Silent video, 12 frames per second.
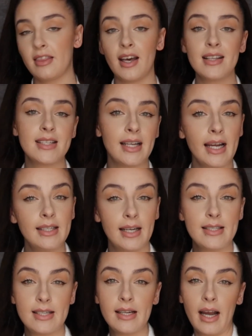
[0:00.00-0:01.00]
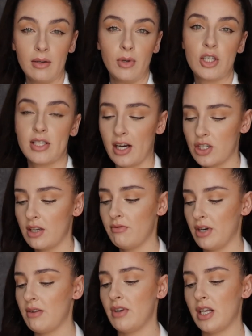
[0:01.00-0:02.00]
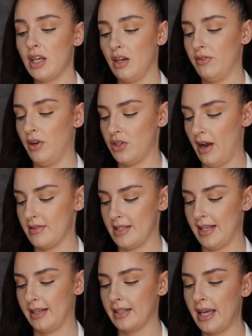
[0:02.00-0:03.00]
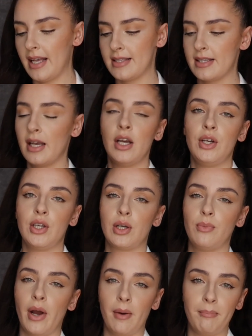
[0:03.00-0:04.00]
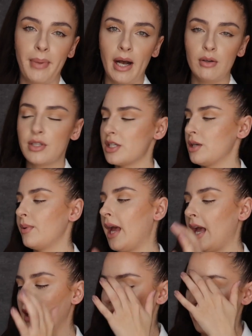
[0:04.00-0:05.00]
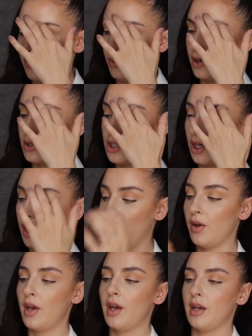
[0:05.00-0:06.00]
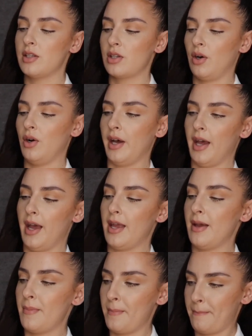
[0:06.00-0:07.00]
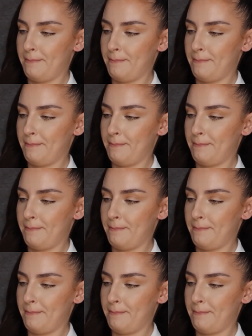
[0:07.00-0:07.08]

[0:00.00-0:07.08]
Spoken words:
$39.99, which is actually really, really good for a trouser like this. You can wear a belt to it if you want to. It's got a